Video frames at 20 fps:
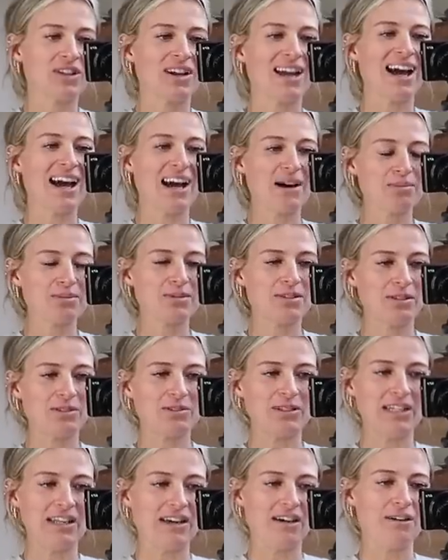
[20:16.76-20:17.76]
I
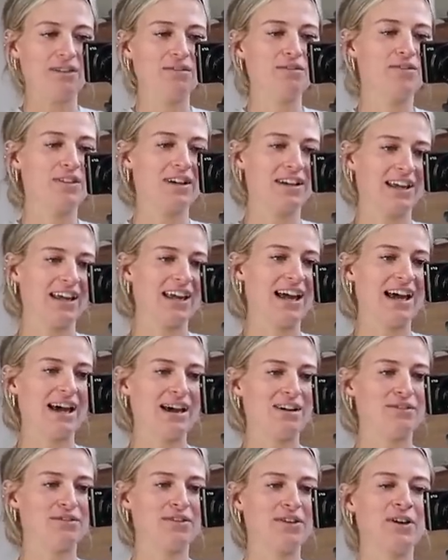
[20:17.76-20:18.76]
absolutely love, and I
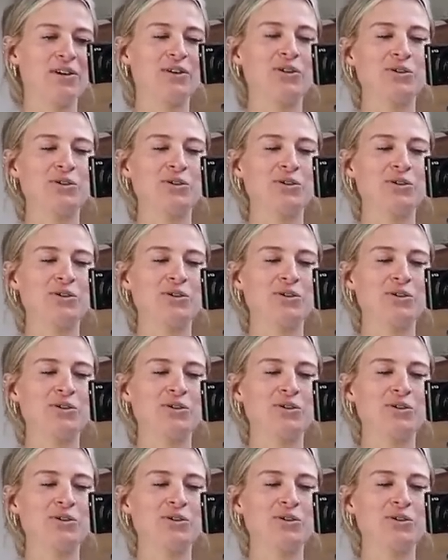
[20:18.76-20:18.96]
have